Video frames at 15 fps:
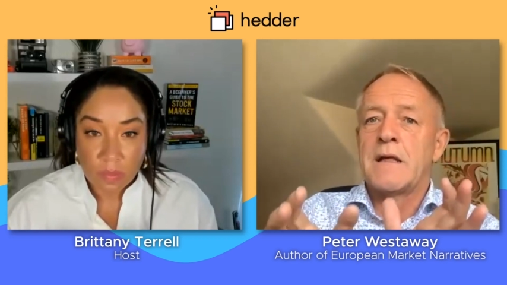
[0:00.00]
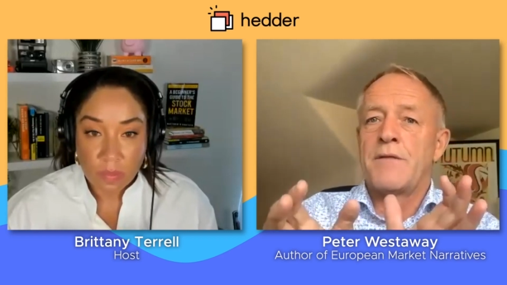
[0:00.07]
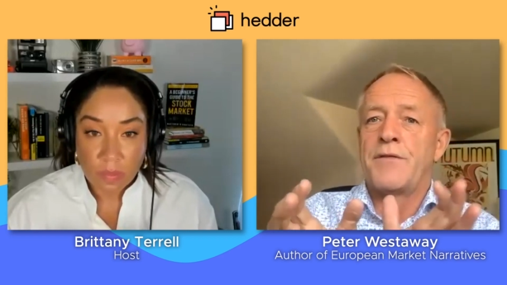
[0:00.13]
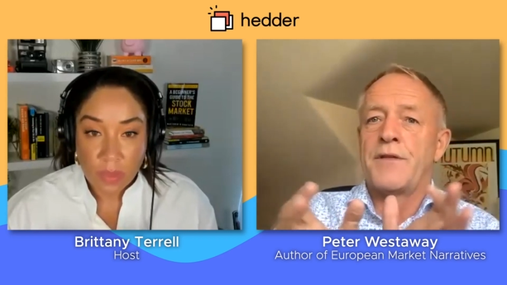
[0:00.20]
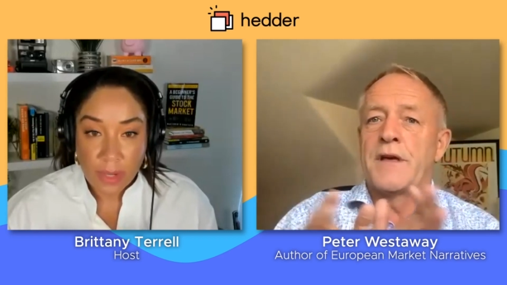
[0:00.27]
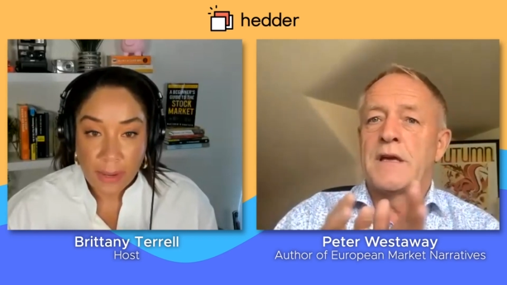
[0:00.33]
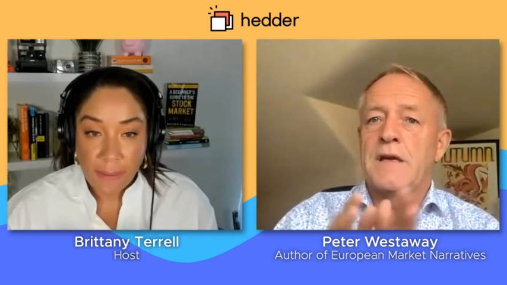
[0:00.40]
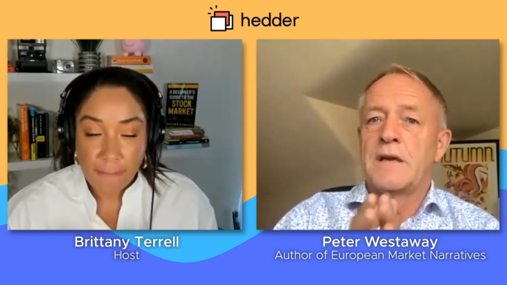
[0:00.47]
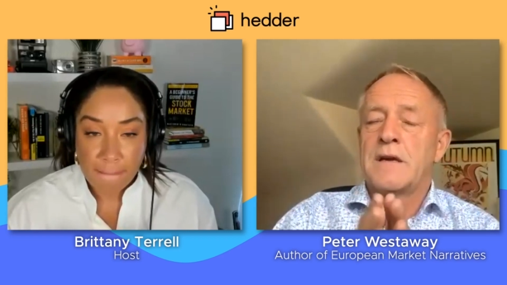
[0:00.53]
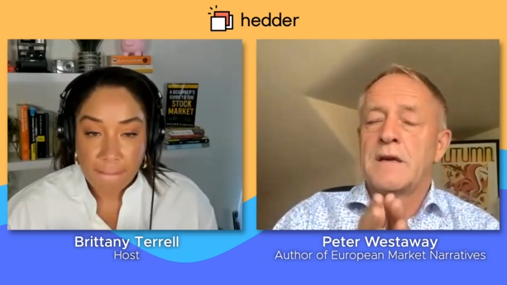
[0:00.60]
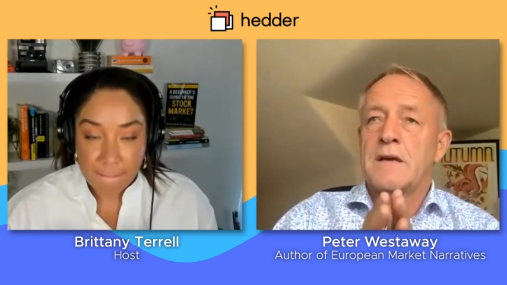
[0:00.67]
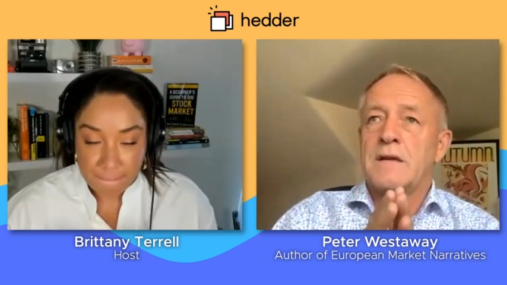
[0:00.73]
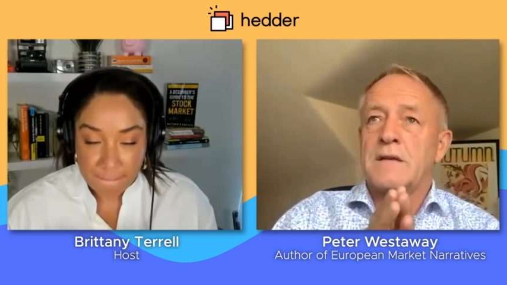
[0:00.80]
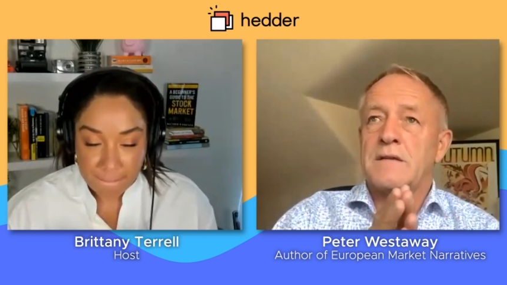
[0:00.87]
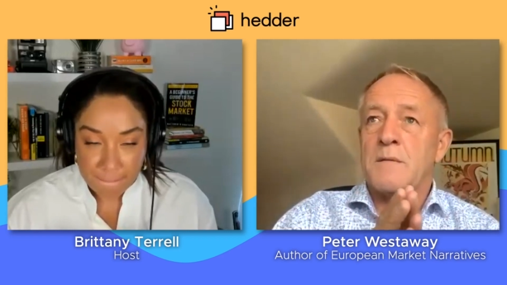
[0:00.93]
Speaker 1: the
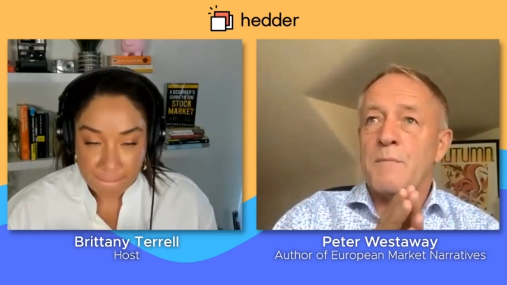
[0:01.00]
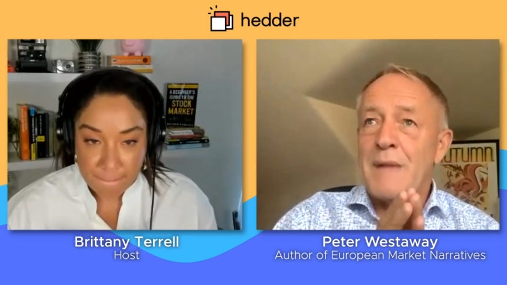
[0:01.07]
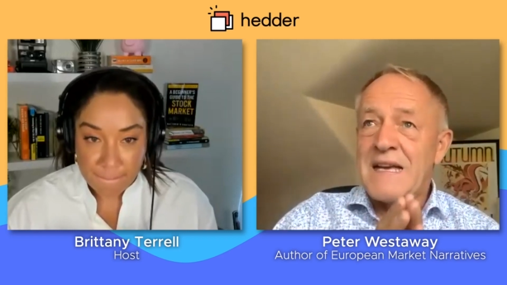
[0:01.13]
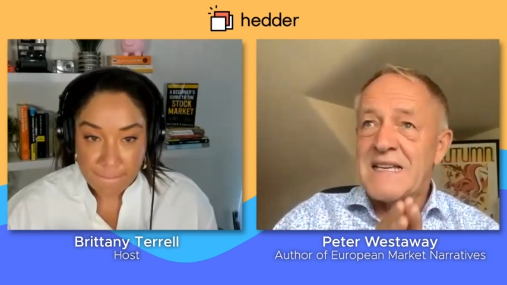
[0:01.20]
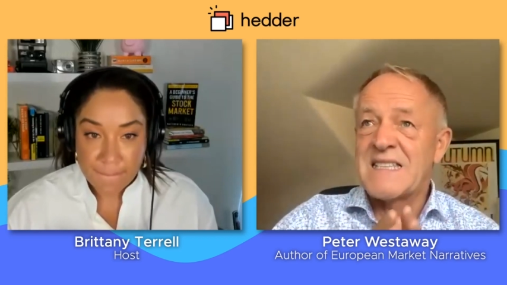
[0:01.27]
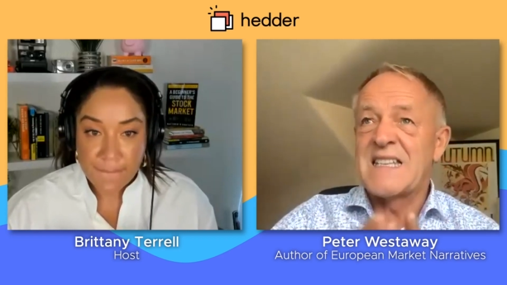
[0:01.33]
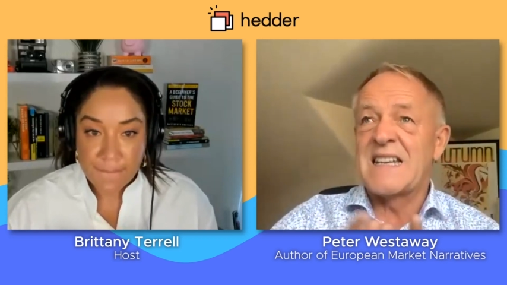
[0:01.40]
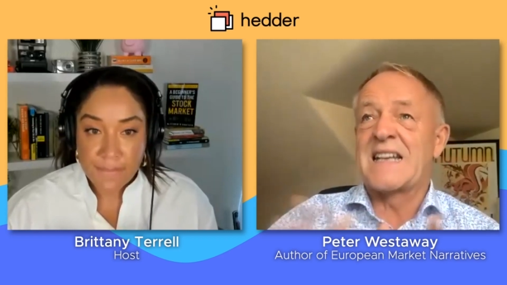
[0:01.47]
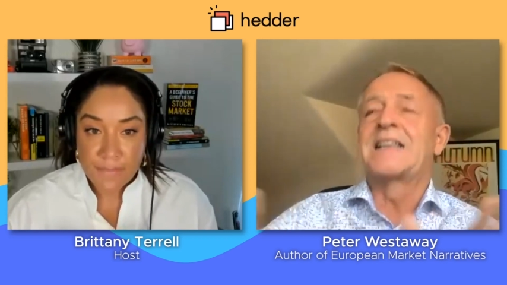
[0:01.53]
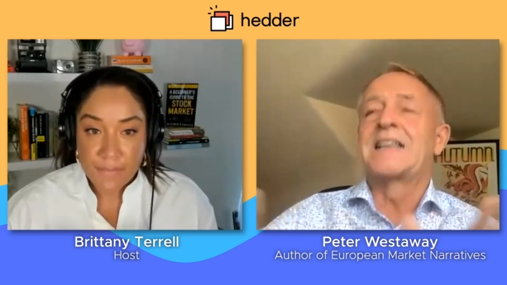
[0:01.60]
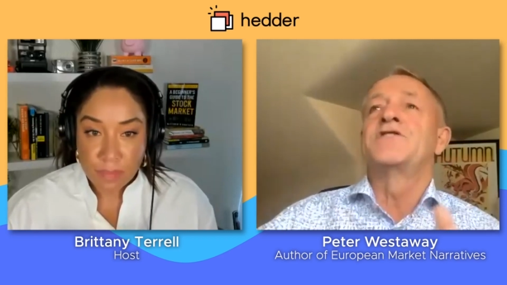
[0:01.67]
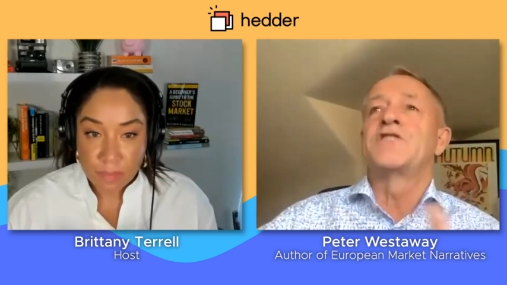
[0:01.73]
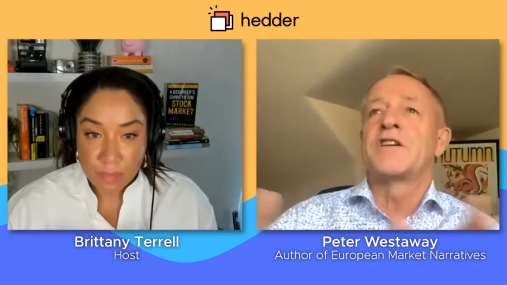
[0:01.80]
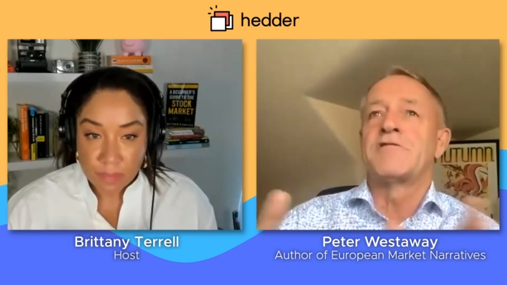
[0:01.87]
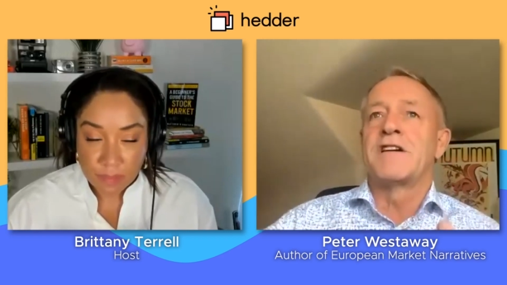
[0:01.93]
domestically
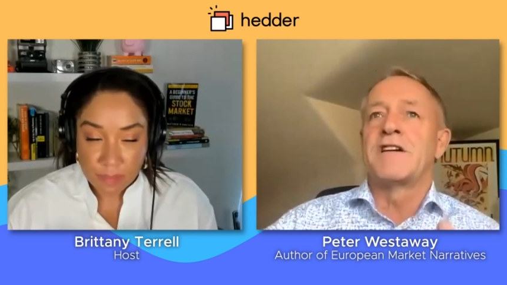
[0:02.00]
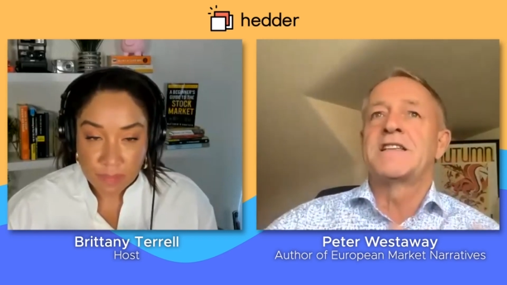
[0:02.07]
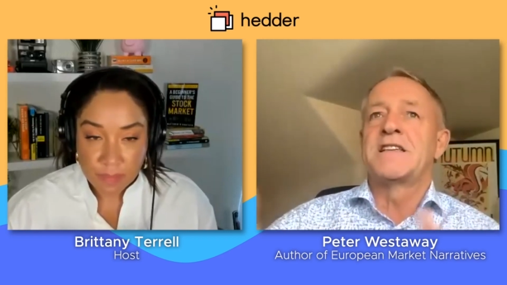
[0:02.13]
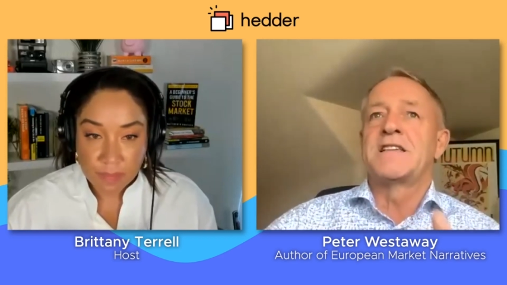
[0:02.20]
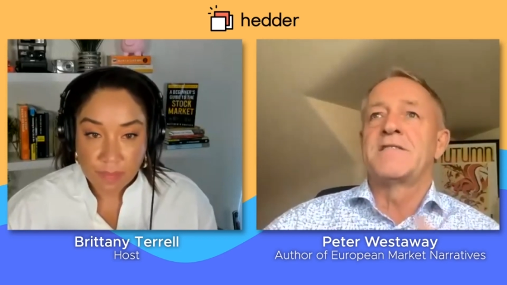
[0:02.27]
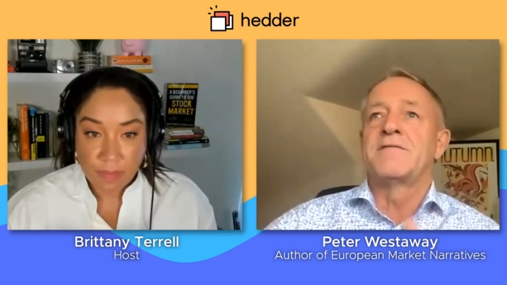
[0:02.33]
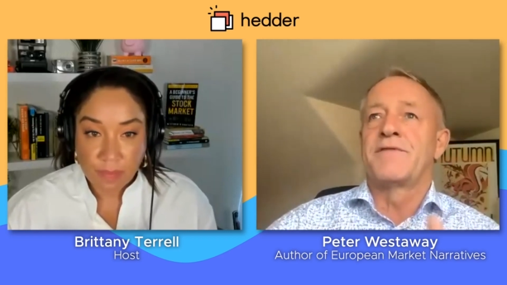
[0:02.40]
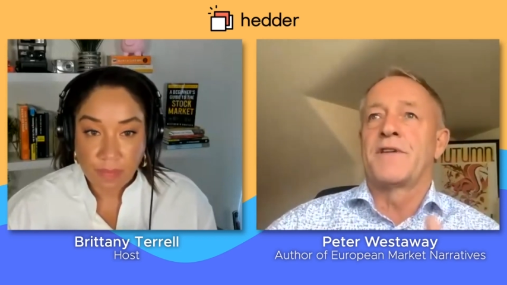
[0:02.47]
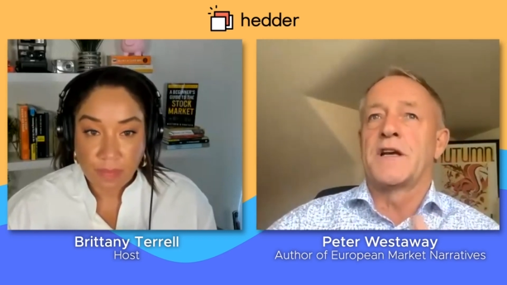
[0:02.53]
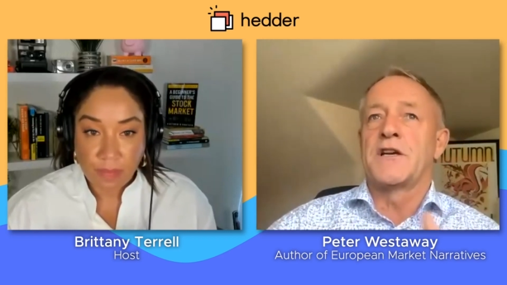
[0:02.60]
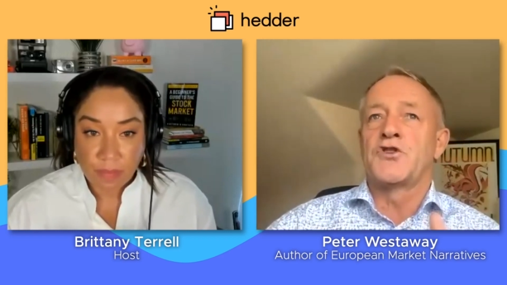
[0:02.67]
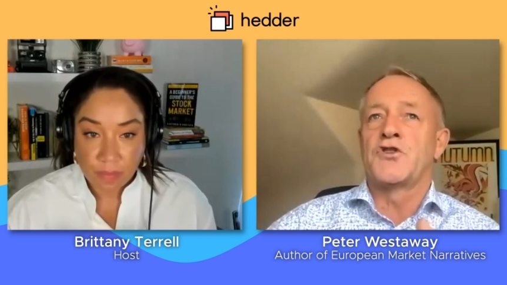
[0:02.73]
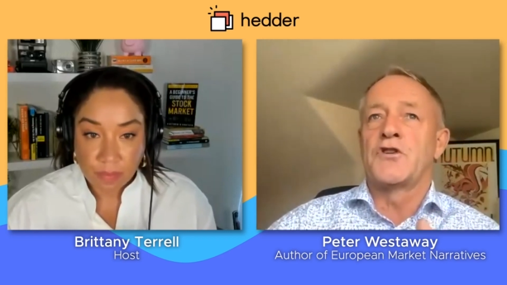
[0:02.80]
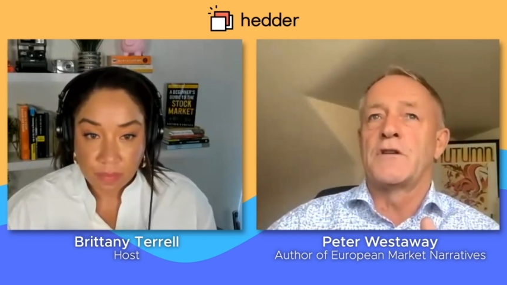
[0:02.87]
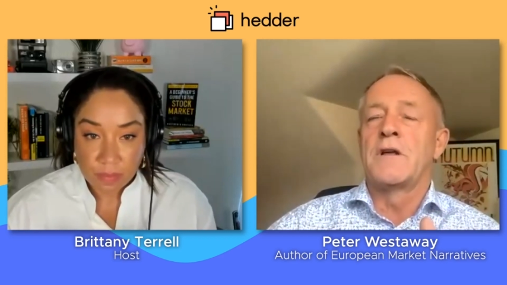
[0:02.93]
generated
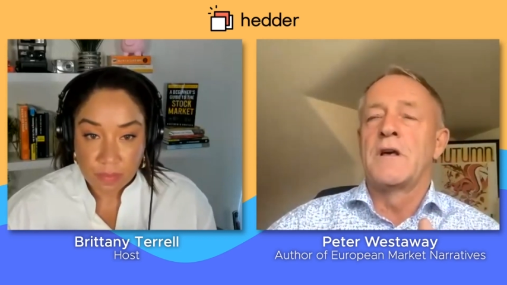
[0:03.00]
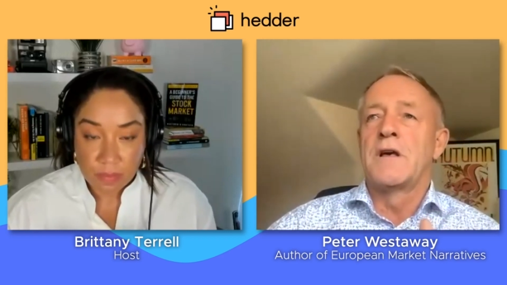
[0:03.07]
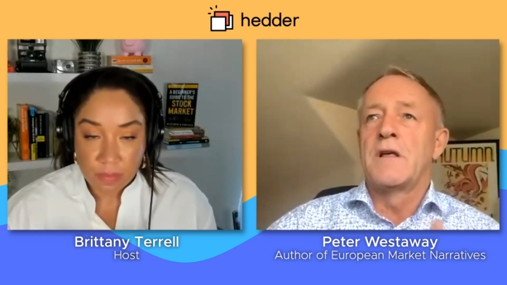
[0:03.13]
inflation